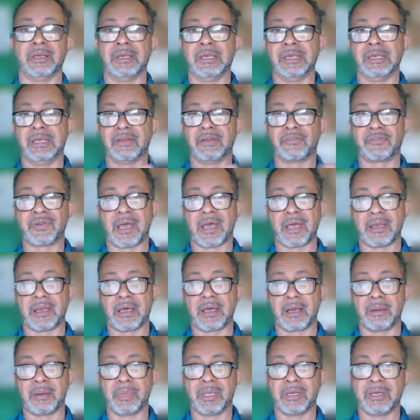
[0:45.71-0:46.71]
If not, not
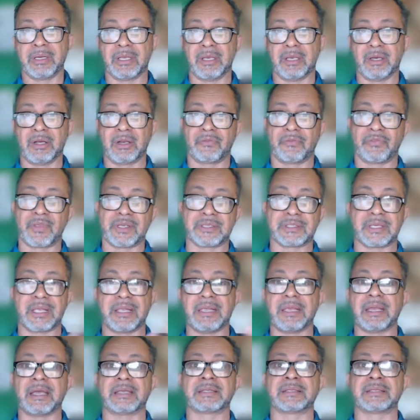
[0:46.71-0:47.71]
a big deal. If they say
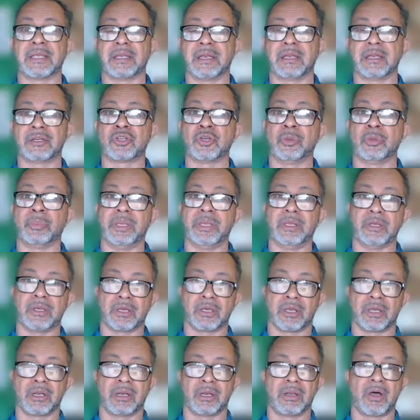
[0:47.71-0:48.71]
yeah, send it to me. You
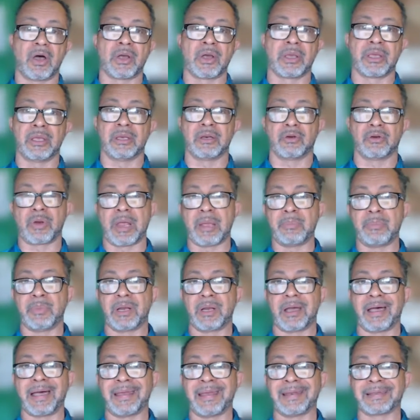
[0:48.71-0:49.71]
can log in, grab your
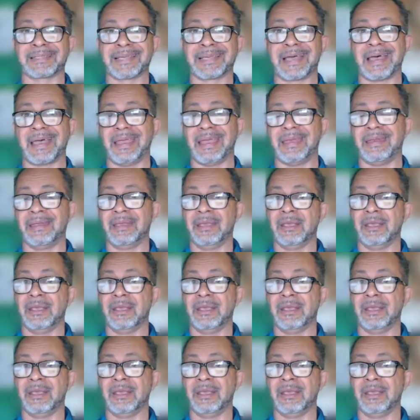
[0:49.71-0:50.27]
iDecide.